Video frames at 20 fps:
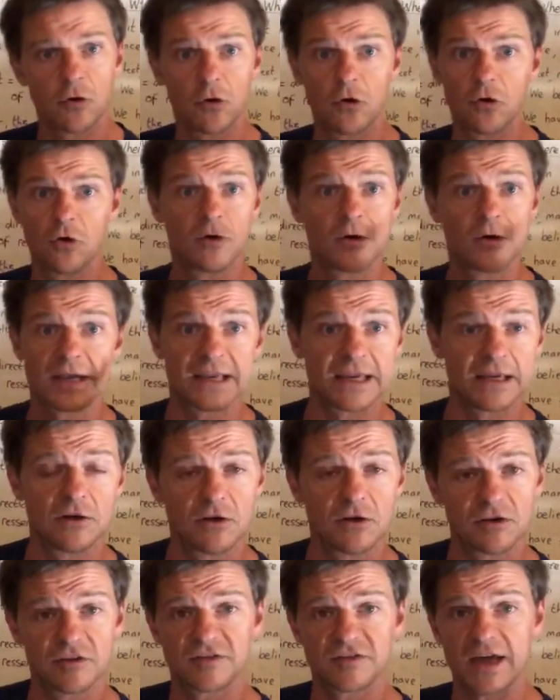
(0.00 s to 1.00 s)
or he
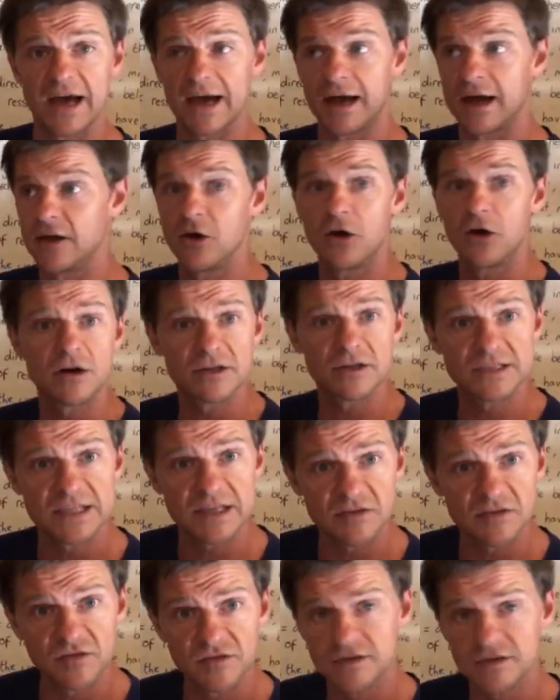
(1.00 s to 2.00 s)
looks at an
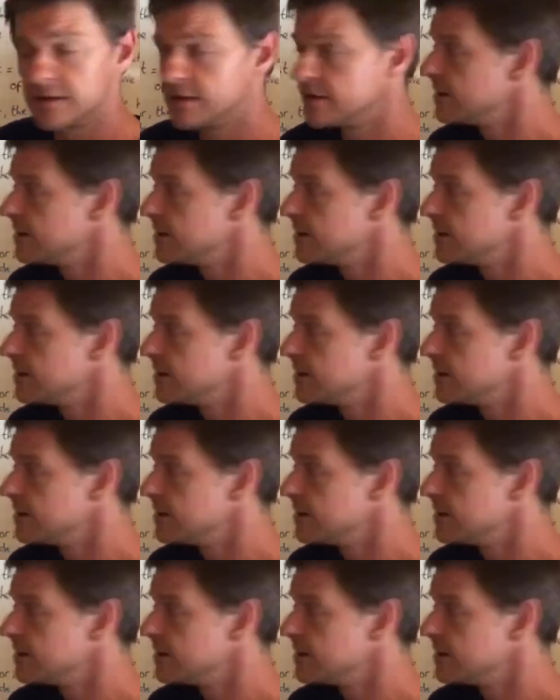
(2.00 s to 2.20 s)
artist,